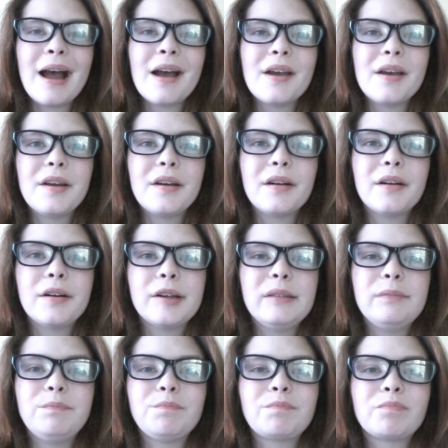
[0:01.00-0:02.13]

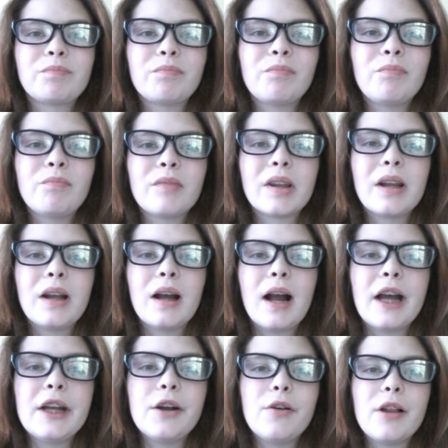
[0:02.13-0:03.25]

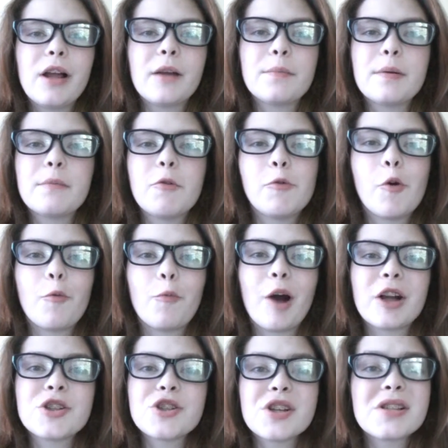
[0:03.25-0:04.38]
I know a lot of people won't
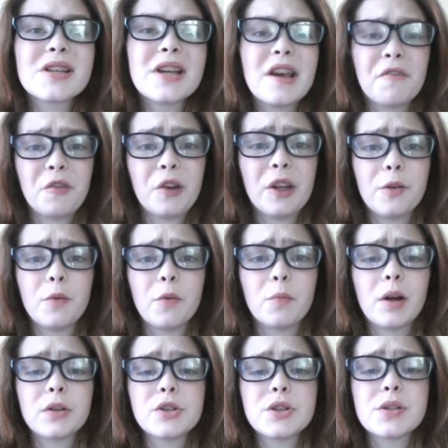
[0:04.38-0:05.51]
watch this, if anyone
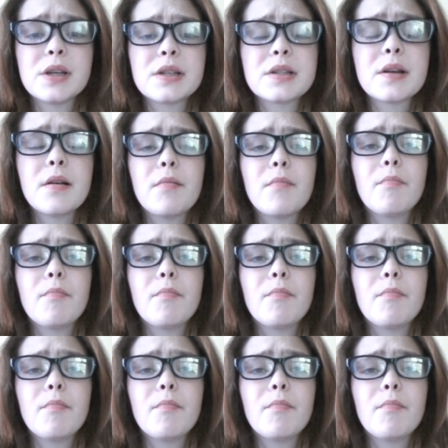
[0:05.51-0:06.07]
watches this,